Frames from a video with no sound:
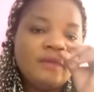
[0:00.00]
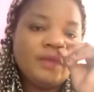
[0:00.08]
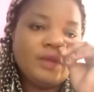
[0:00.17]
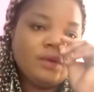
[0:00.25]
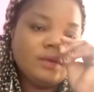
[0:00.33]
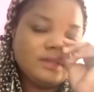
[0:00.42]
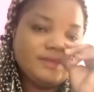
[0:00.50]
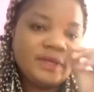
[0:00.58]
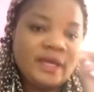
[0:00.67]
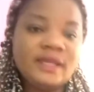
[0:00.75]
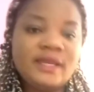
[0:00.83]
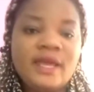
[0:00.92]
because
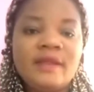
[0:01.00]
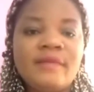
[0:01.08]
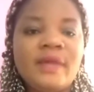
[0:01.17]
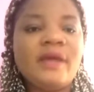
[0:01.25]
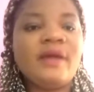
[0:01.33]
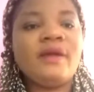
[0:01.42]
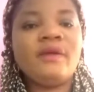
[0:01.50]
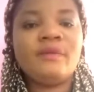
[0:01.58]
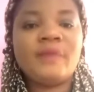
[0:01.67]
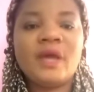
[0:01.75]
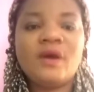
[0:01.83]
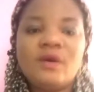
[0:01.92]
then
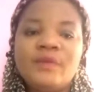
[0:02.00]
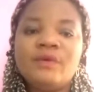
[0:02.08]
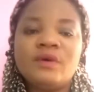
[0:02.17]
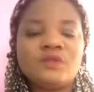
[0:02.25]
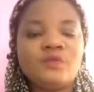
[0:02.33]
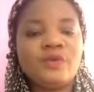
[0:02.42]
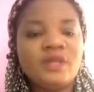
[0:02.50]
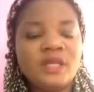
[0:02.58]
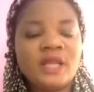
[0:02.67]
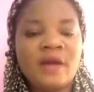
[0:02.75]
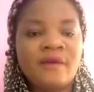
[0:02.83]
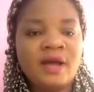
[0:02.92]
my hubby was
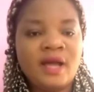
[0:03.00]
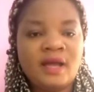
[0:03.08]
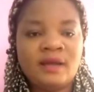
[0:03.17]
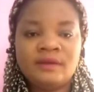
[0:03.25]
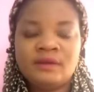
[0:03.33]
building our